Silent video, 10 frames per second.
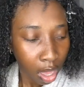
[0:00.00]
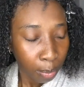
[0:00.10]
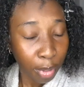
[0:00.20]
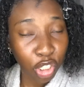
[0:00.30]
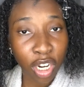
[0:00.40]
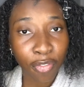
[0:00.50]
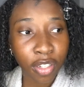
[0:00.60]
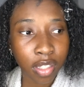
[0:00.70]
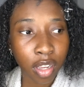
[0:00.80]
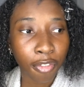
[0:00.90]
Miss
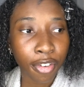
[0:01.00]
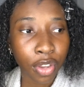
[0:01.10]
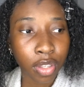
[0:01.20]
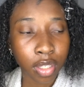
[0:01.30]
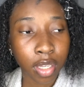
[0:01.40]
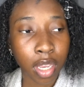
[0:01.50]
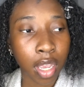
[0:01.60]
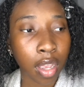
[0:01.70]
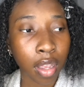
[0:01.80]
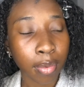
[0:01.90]
Jefferson's office,
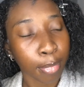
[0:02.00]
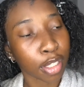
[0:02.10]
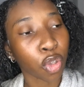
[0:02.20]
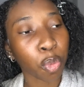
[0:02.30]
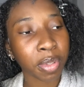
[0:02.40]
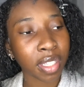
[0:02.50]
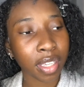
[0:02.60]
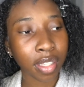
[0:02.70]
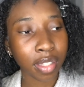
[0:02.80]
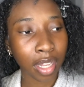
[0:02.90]
Miss
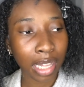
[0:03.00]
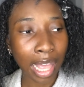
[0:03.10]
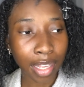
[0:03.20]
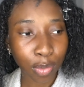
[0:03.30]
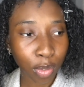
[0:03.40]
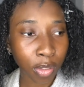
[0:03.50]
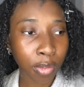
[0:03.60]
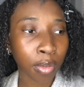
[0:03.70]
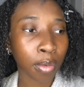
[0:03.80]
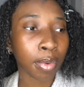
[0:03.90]
Scoopus's
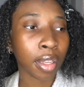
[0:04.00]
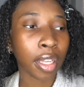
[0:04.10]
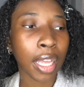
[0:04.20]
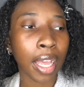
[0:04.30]
classroom,